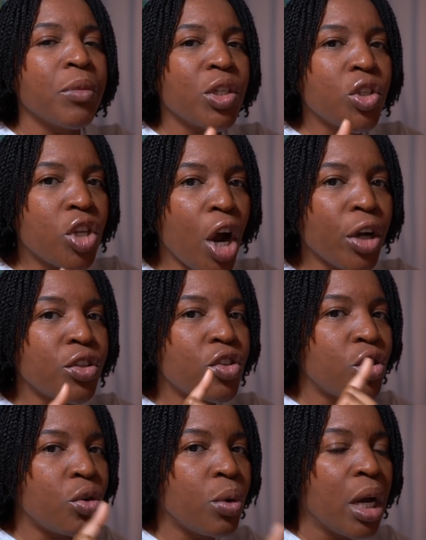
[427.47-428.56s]
starts
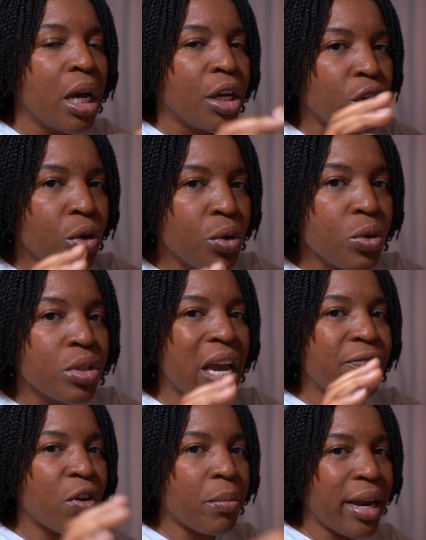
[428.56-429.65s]
to use
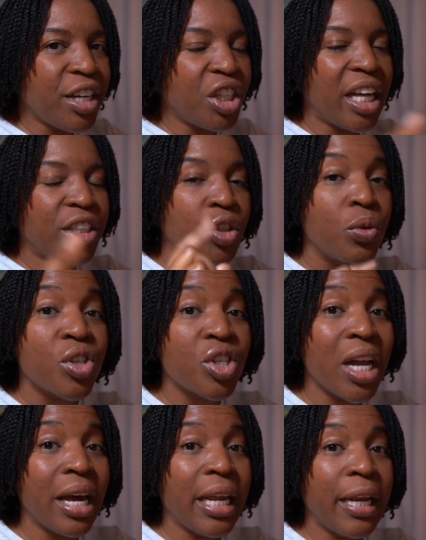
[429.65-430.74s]
information that you
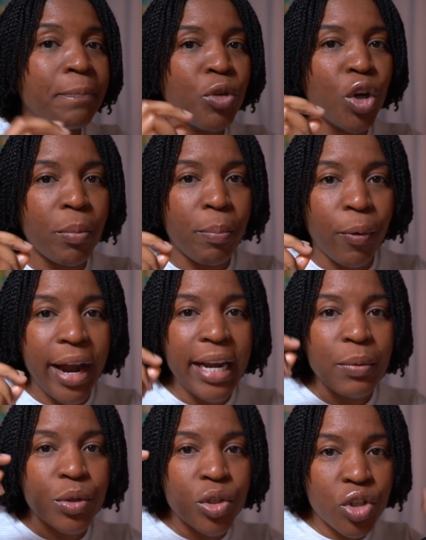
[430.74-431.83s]
studied, your
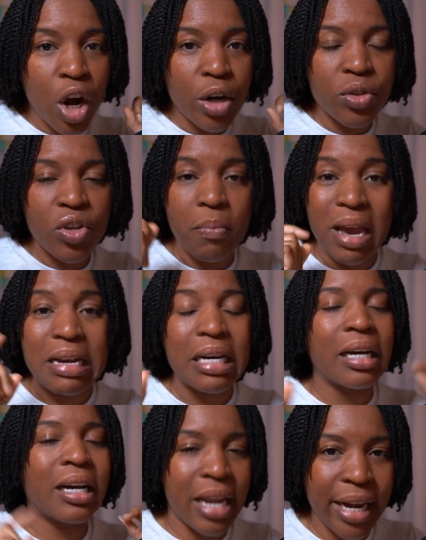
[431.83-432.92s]
brain will start to
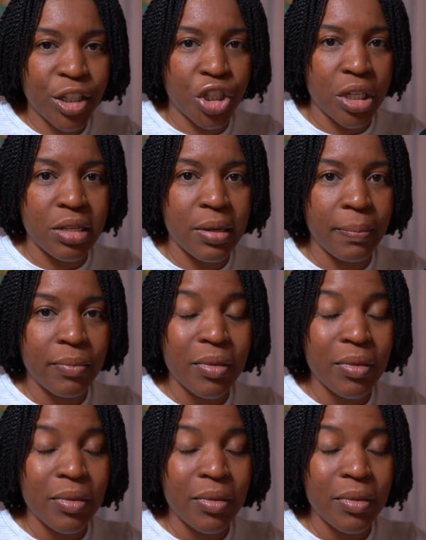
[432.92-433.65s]
make connections.